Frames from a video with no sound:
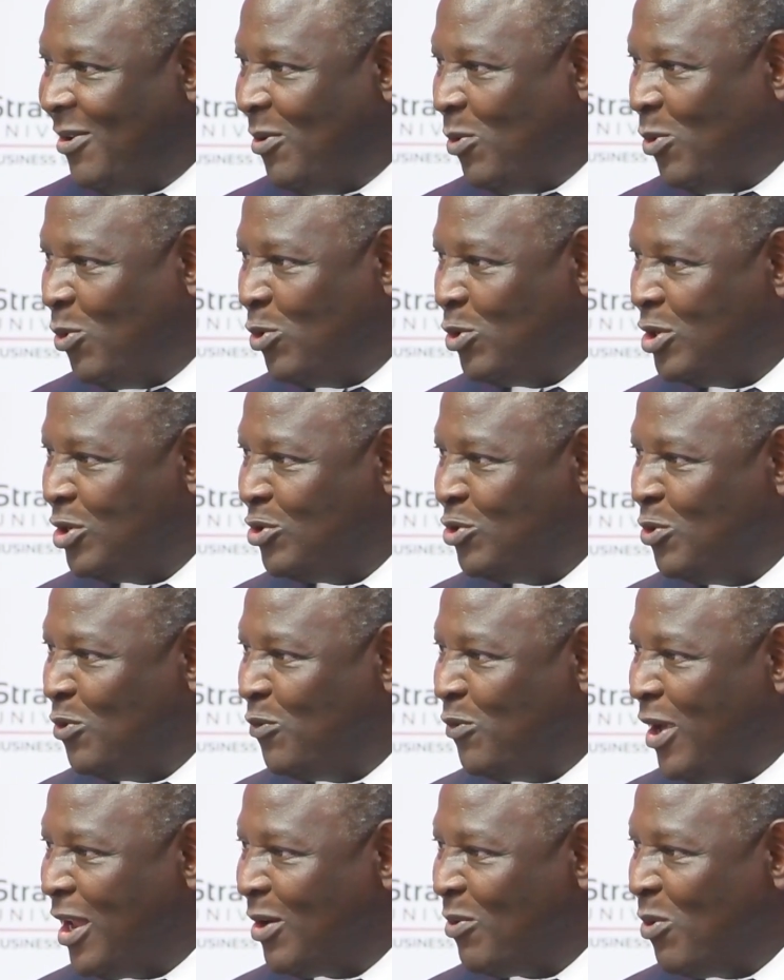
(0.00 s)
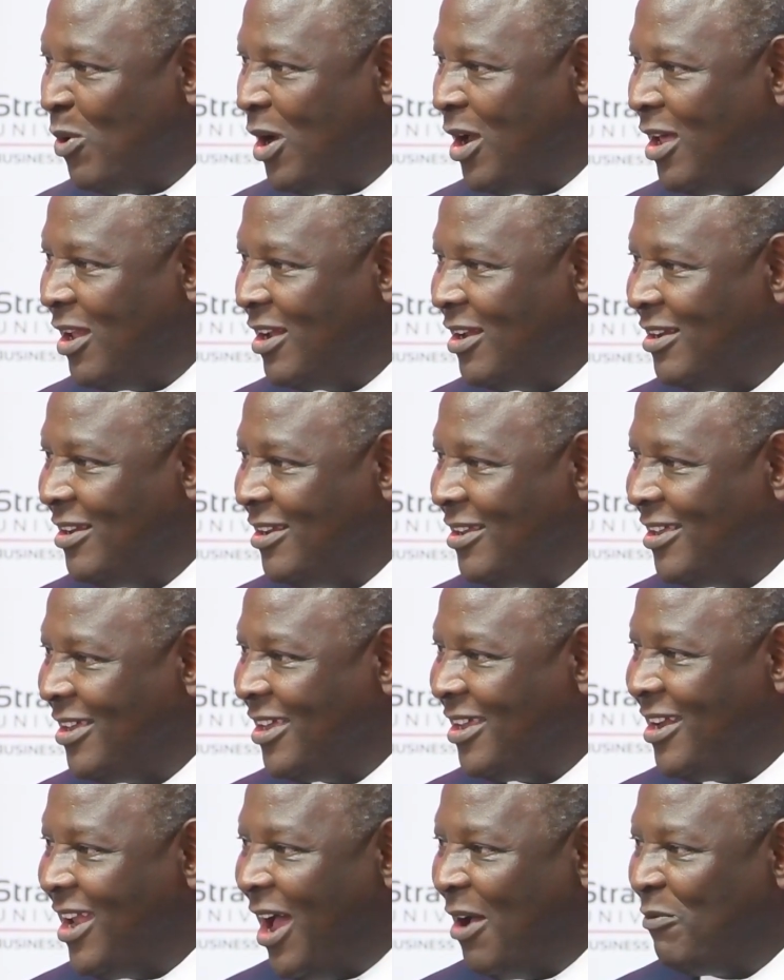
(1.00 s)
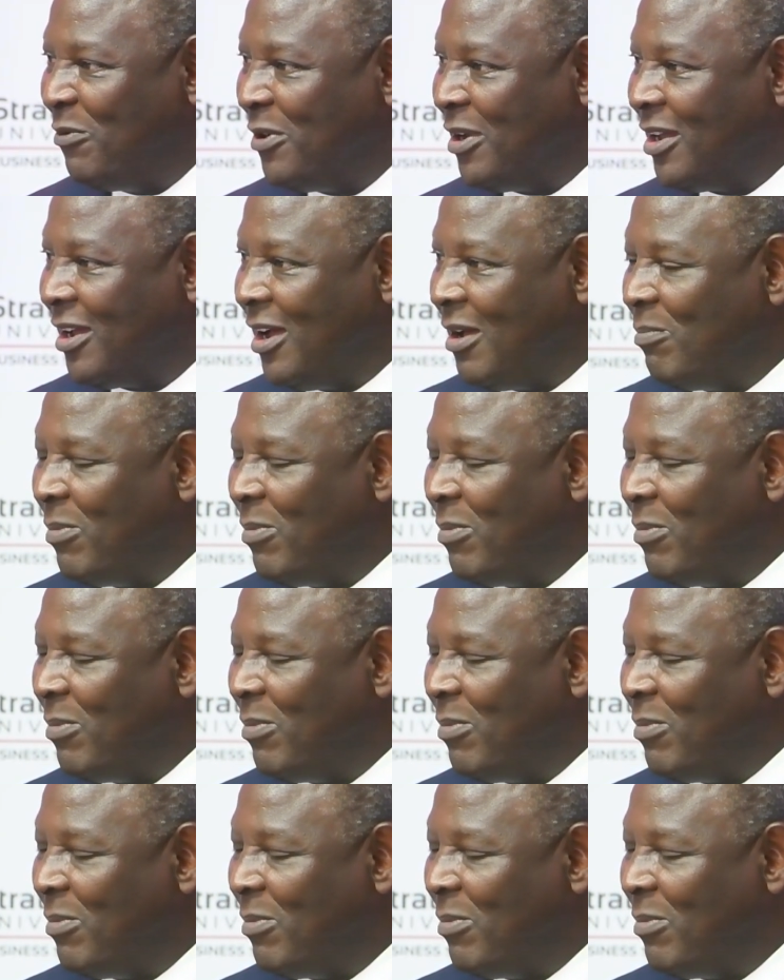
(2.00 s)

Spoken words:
would do very well in Africa.